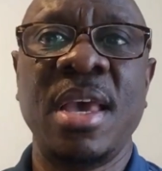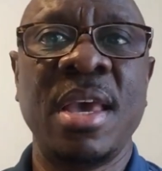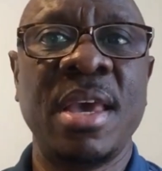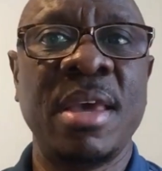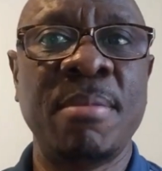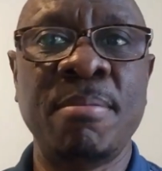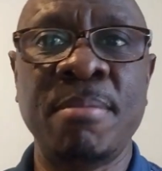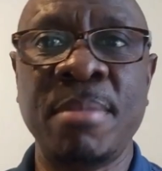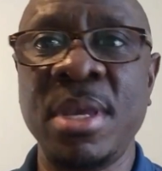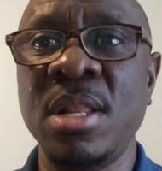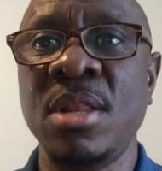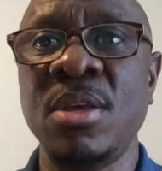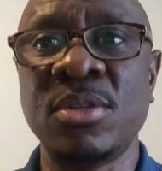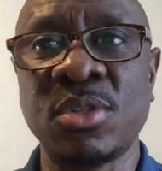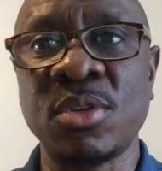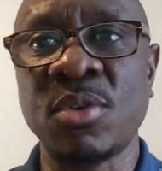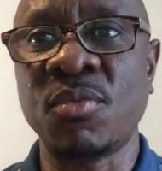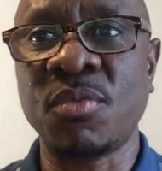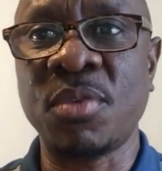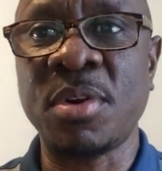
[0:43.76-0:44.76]
and
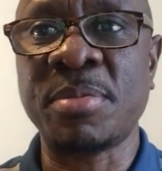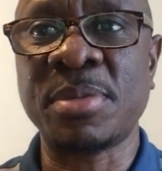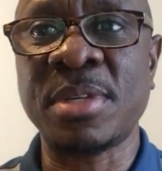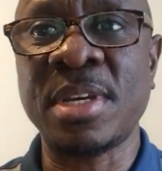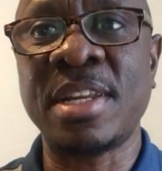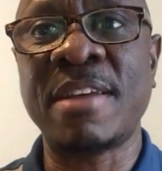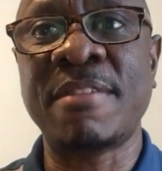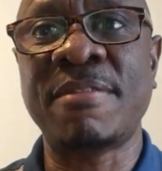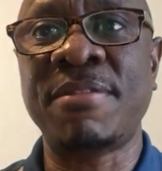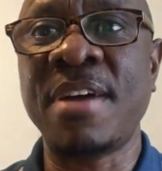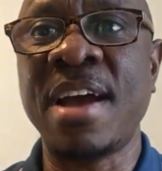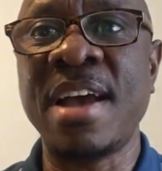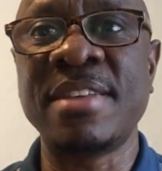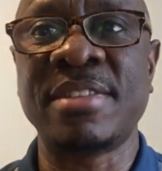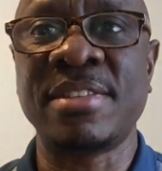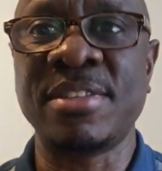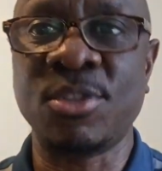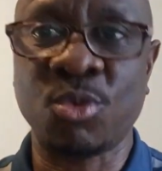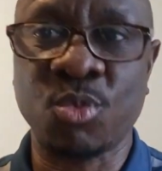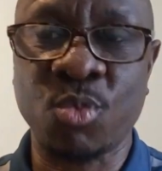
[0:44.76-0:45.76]
millions of websites that
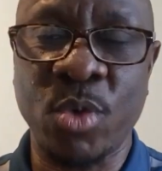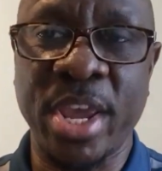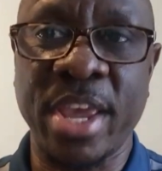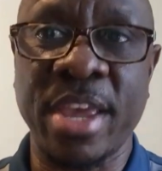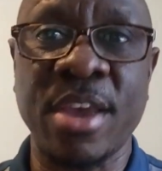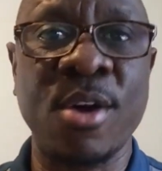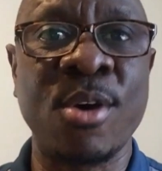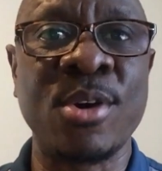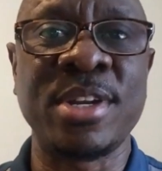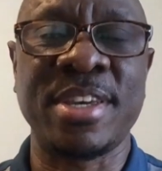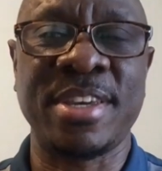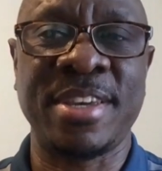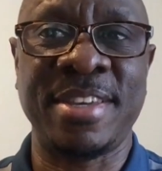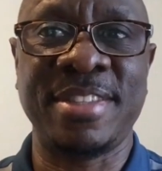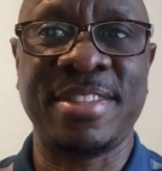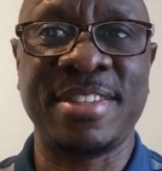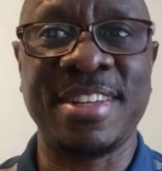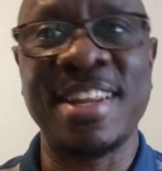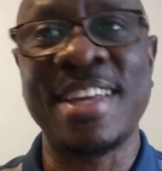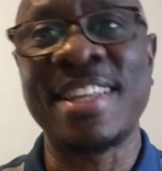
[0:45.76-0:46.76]
finds its way on the
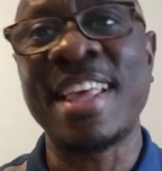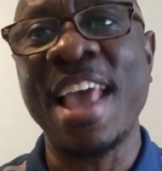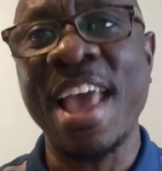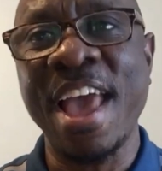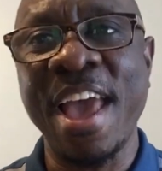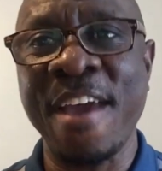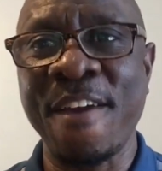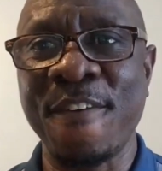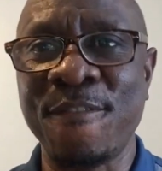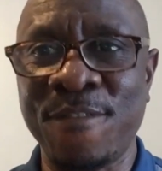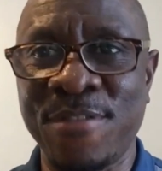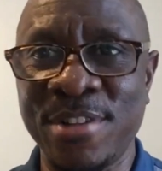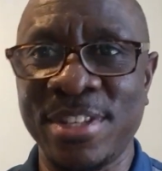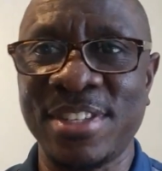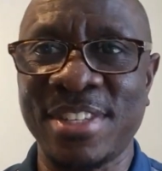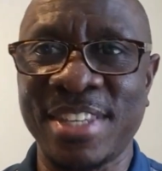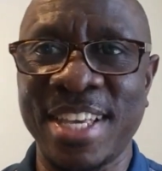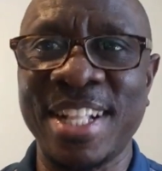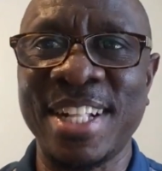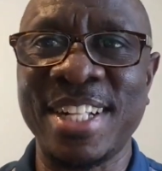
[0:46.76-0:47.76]
internet every
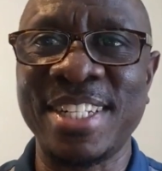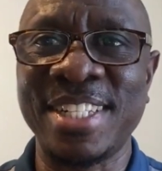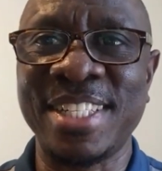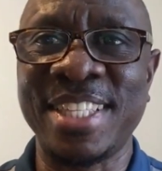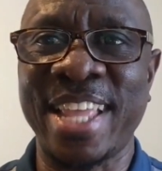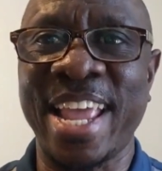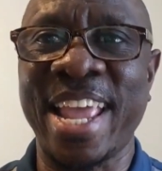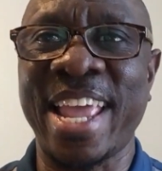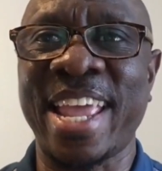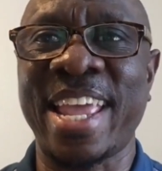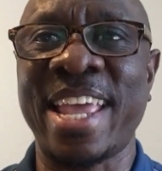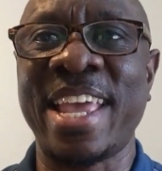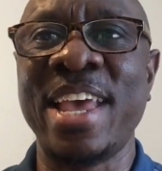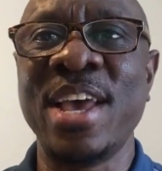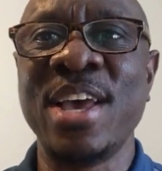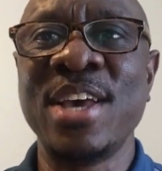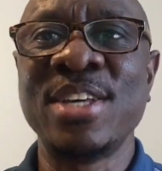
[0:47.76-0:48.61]
single day?